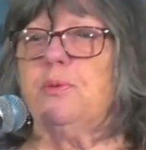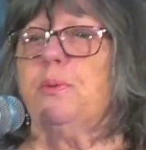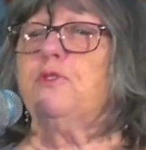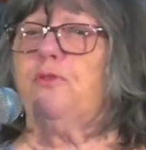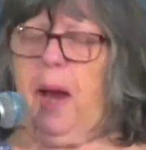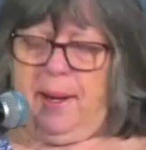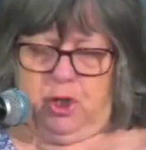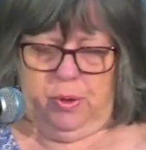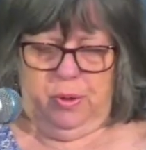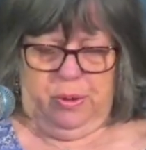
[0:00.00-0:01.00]
was
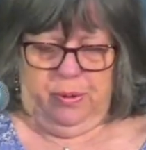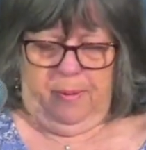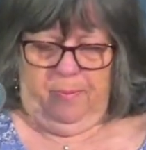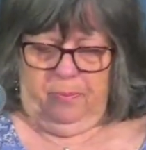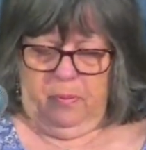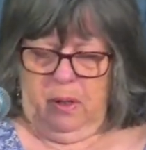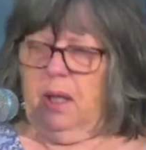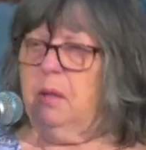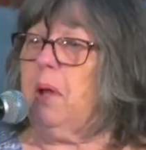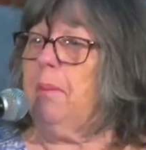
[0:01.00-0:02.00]
fractured
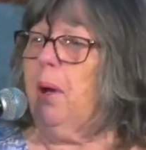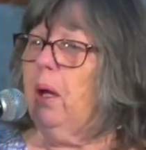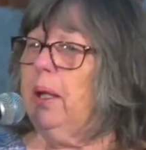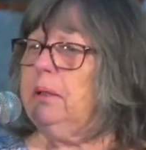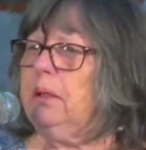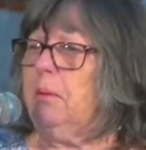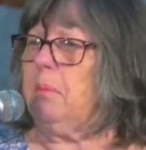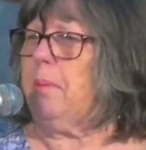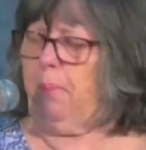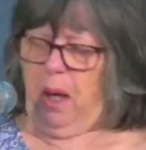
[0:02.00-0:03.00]
in my mind, in
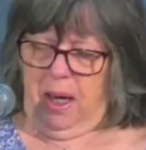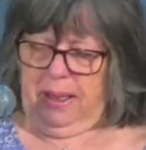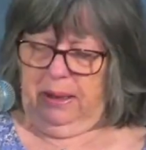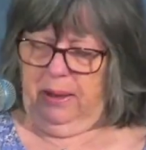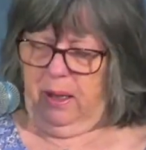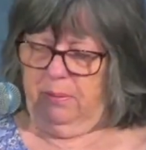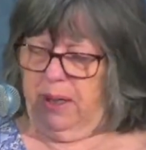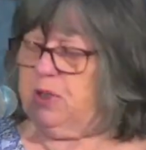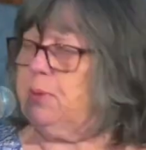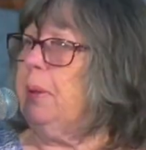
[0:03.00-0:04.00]
my body, and my
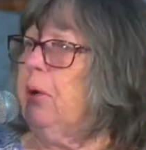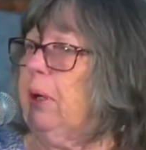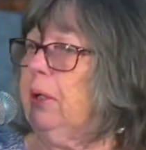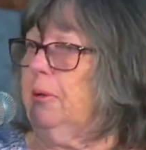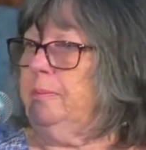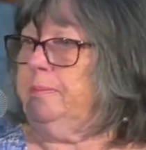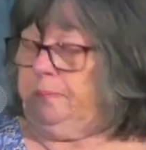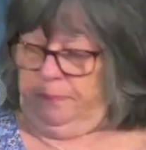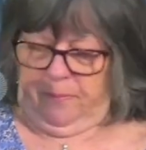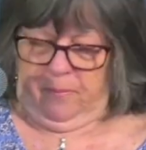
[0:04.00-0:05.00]
spirit.
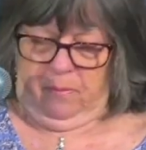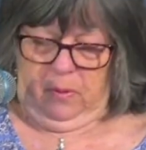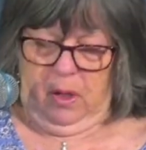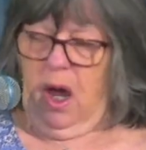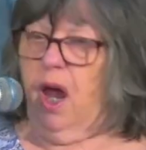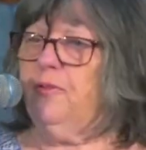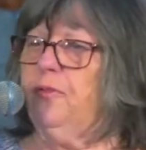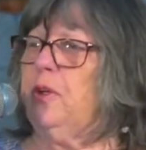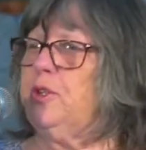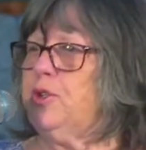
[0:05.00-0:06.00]
I
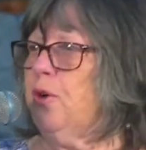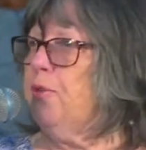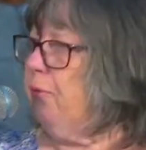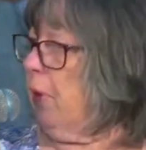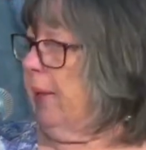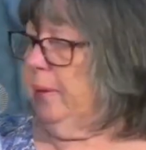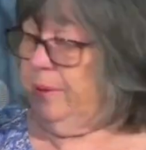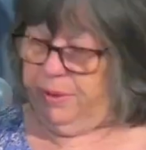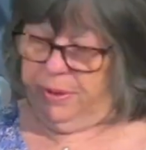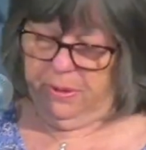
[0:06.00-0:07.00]
felt so
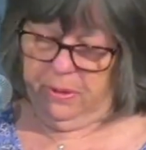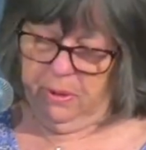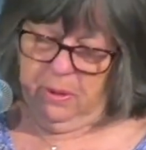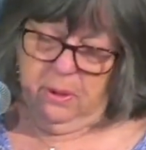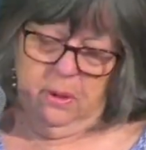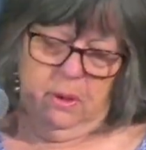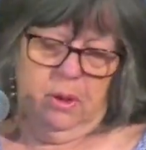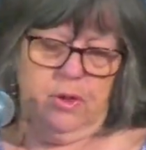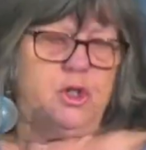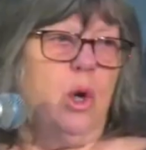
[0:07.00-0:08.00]
frightened,
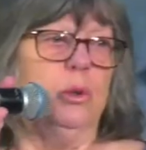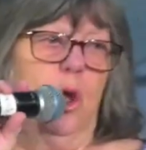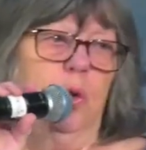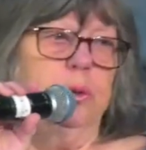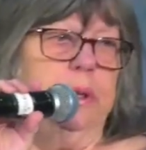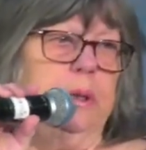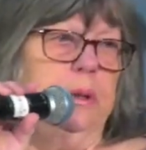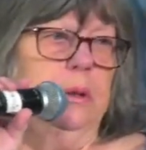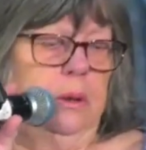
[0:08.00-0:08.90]
so lonely,